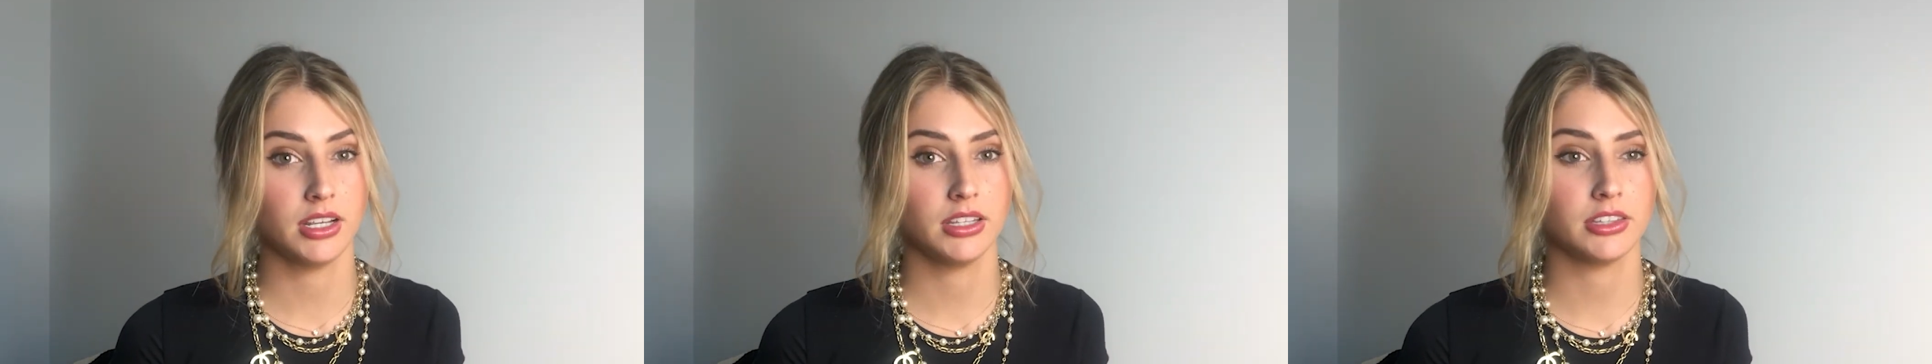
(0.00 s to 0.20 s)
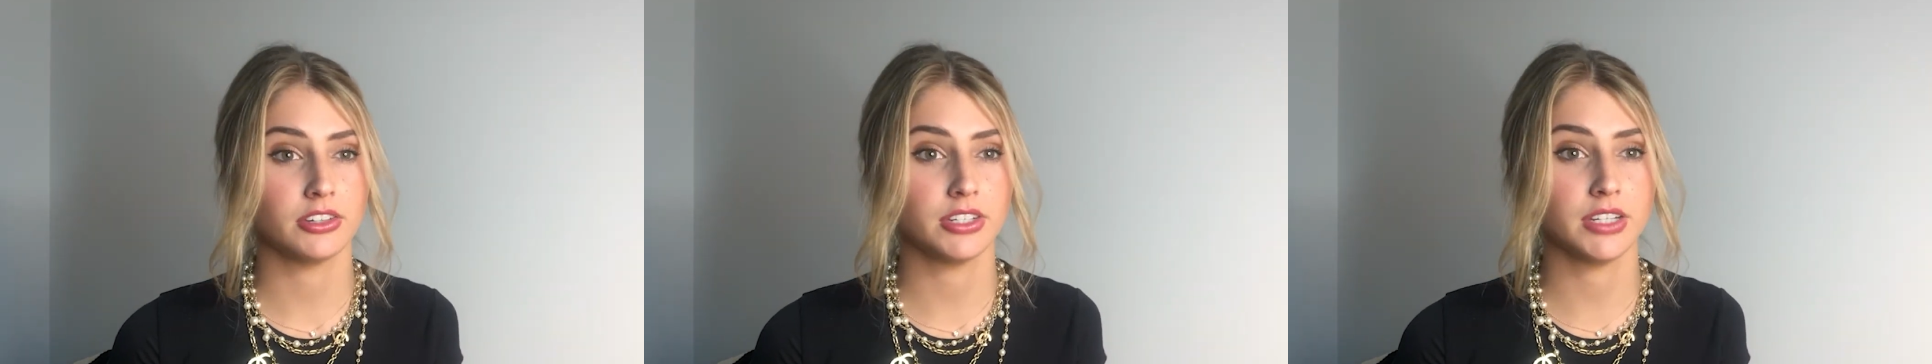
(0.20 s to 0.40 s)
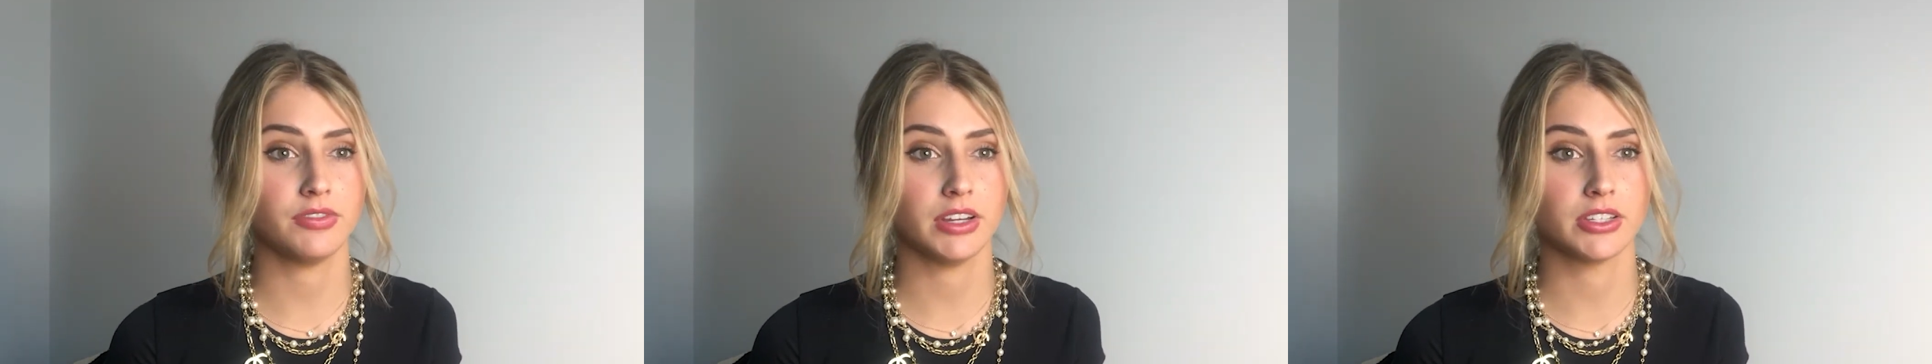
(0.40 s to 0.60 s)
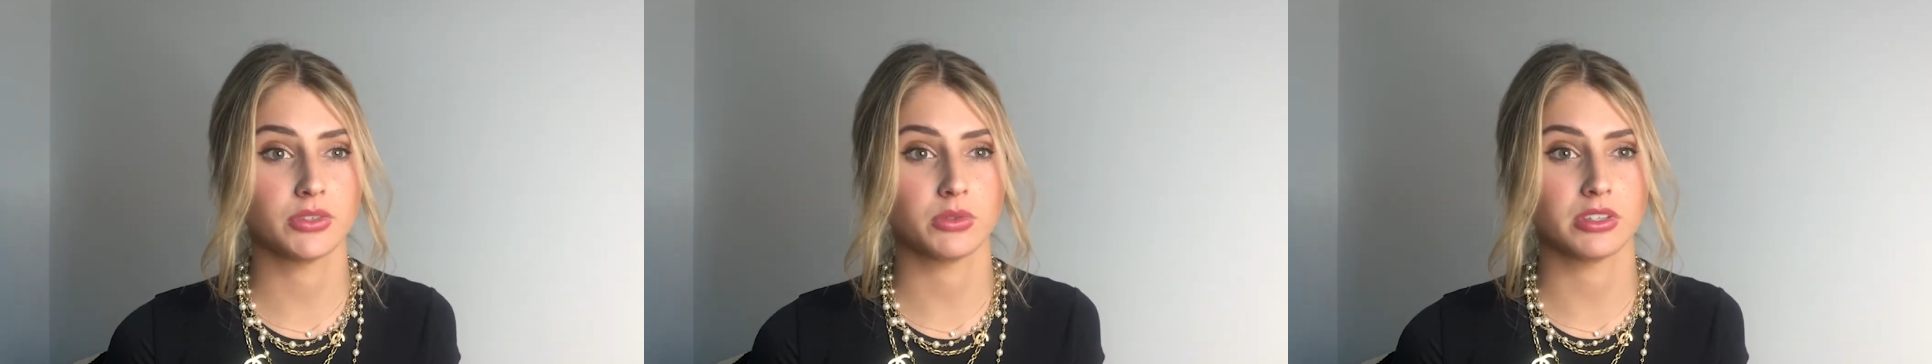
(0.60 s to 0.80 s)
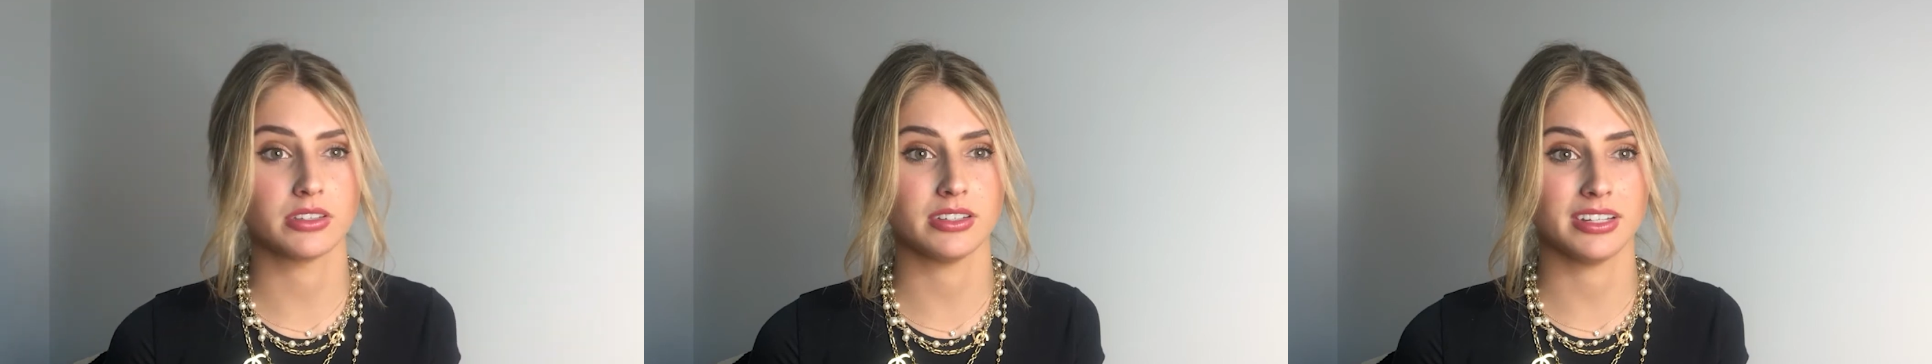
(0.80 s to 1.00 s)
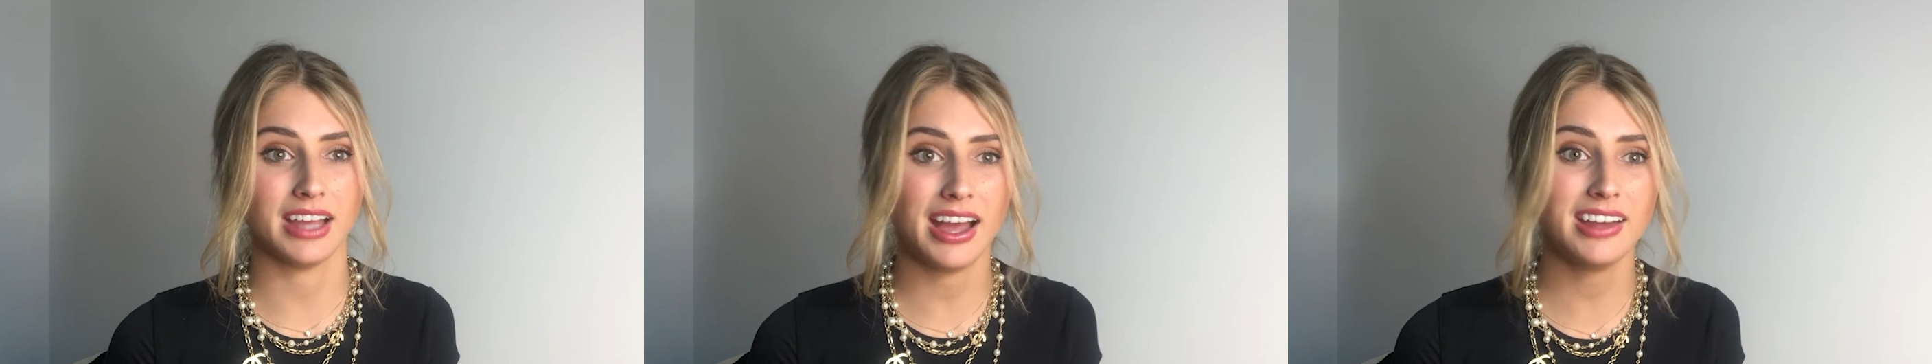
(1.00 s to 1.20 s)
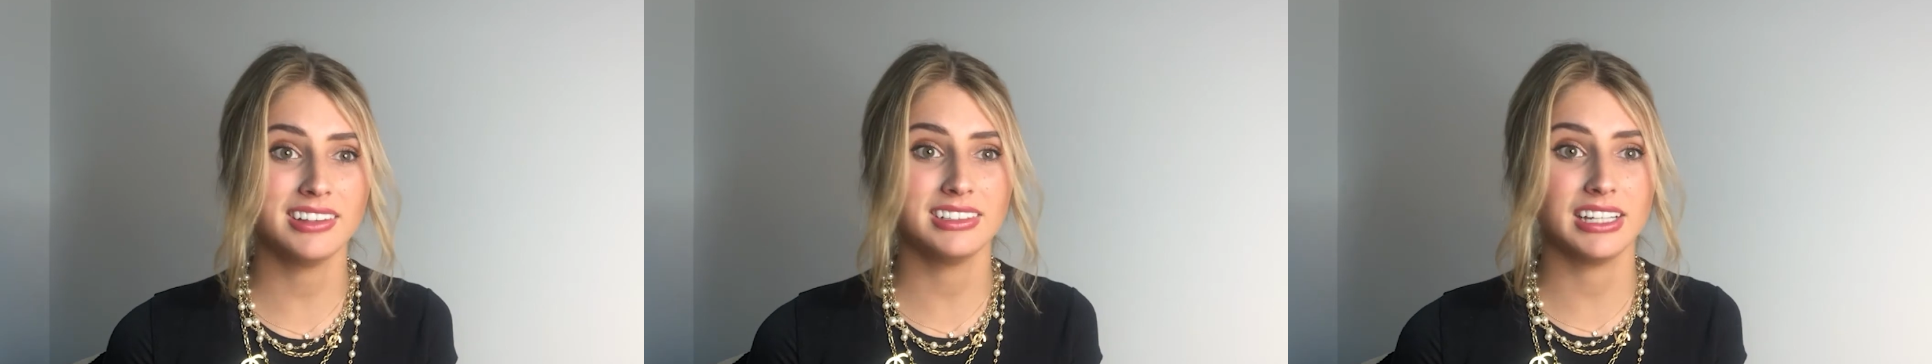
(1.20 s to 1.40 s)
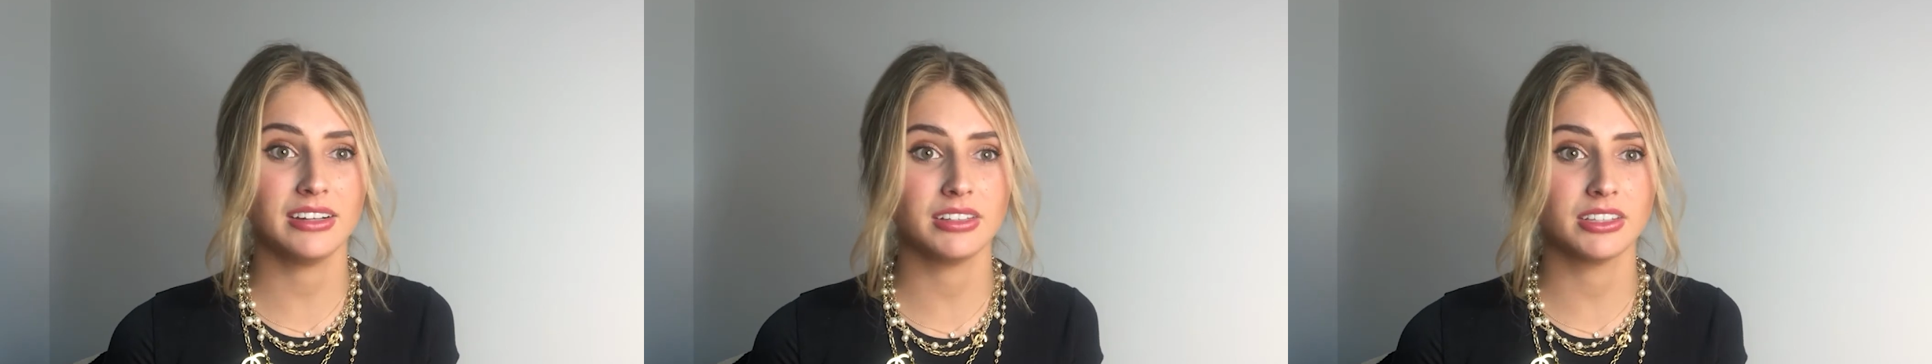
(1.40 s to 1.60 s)
Their defense was not
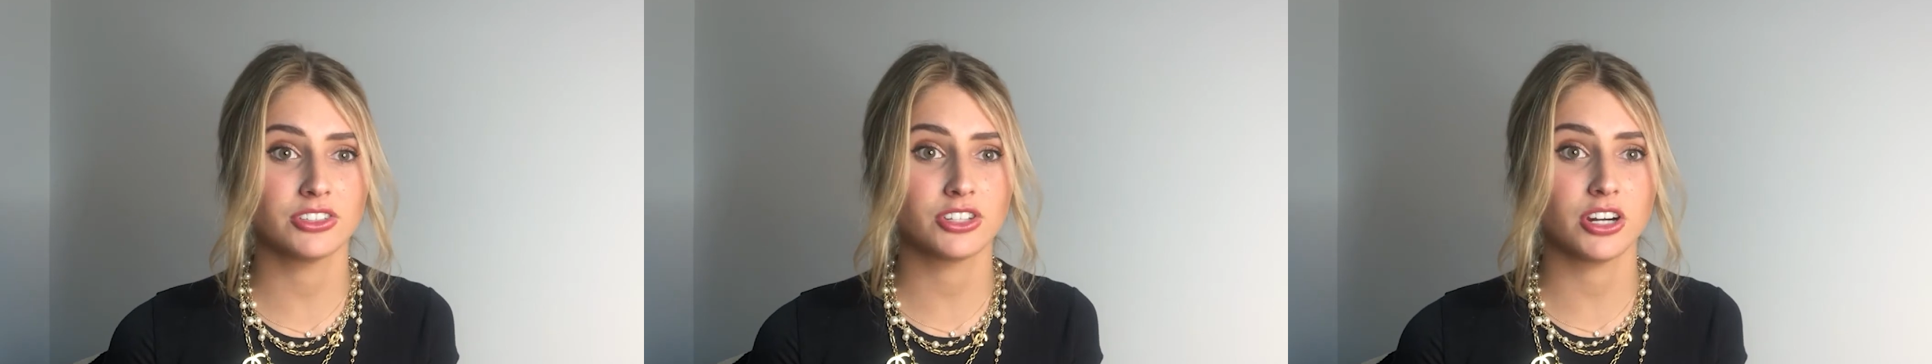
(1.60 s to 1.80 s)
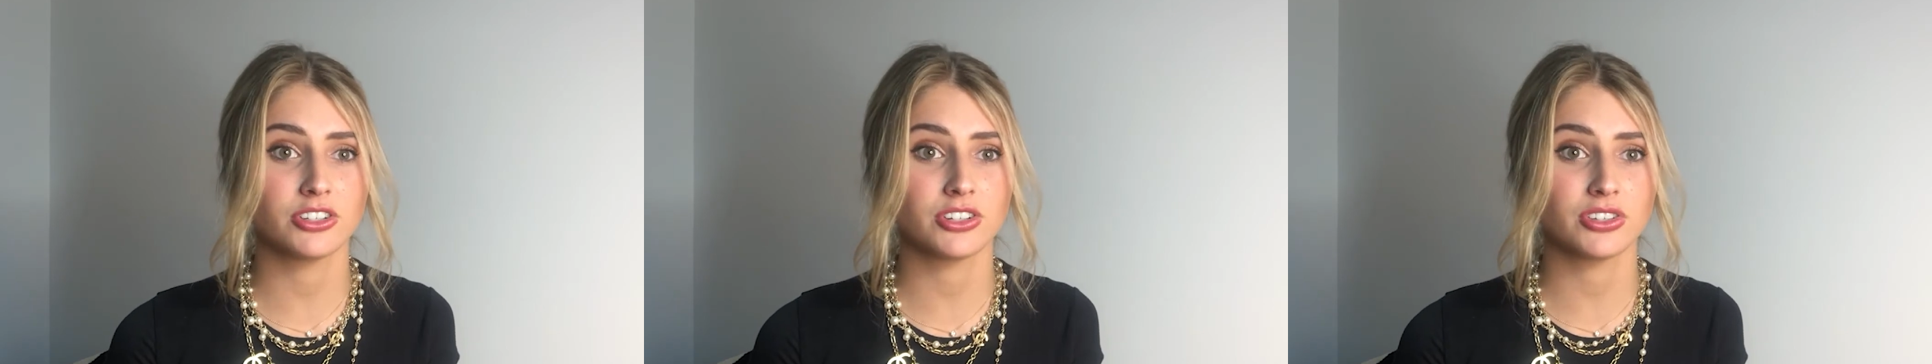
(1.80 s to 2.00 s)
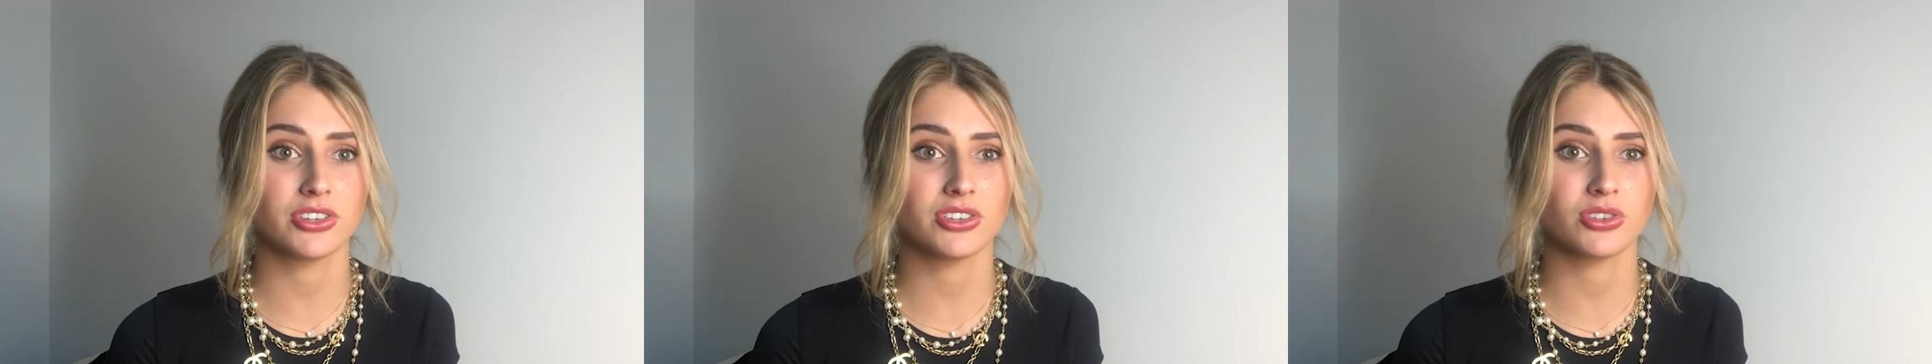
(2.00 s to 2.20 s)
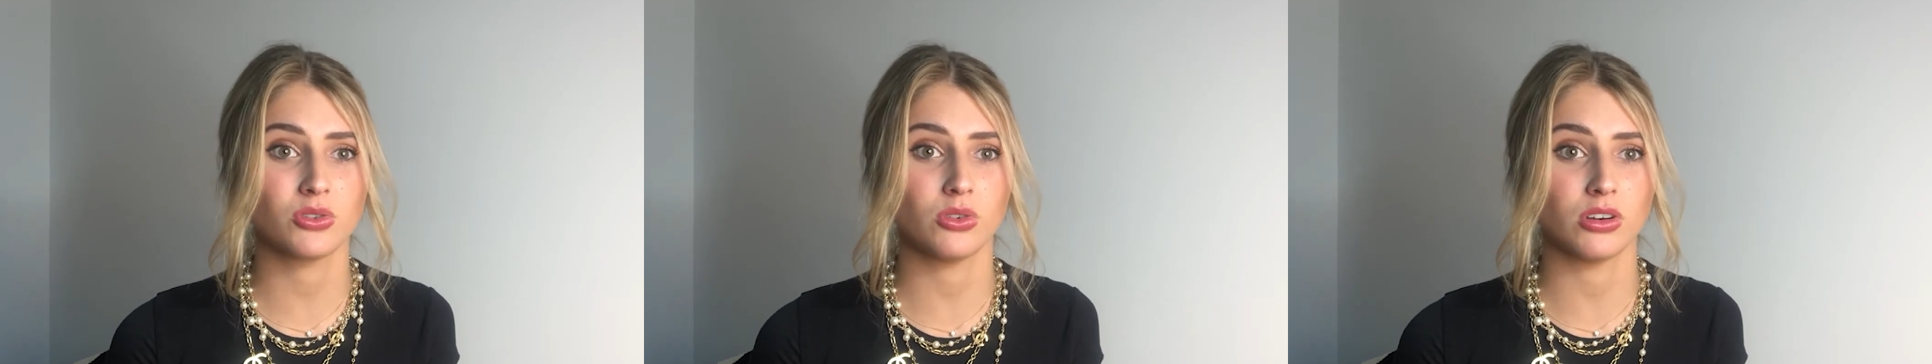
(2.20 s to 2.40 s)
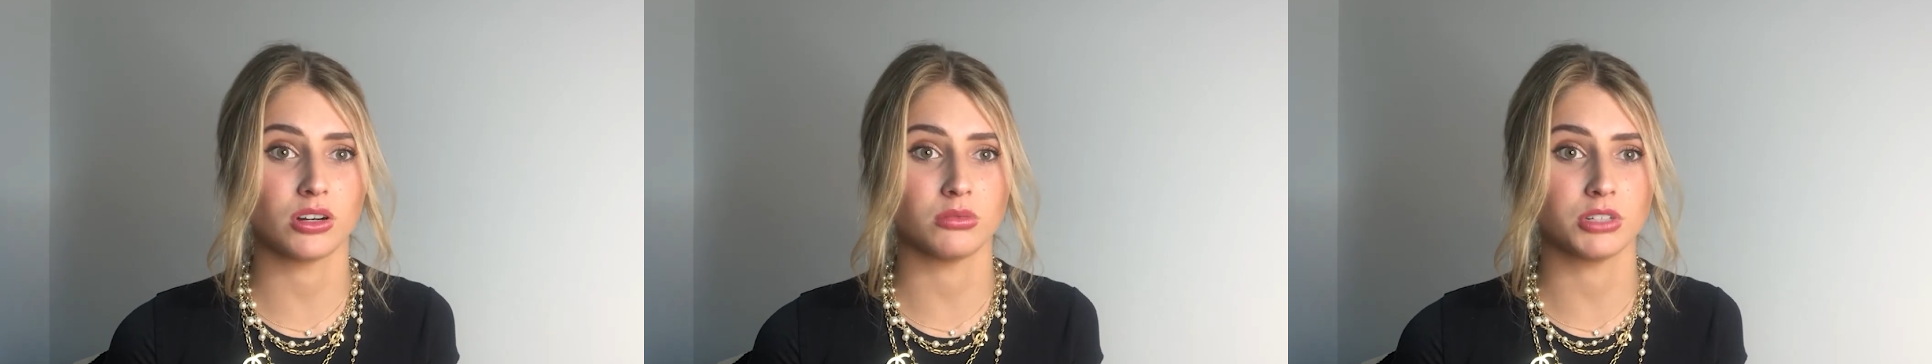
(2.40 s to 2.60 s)
allowing the Chargers to score,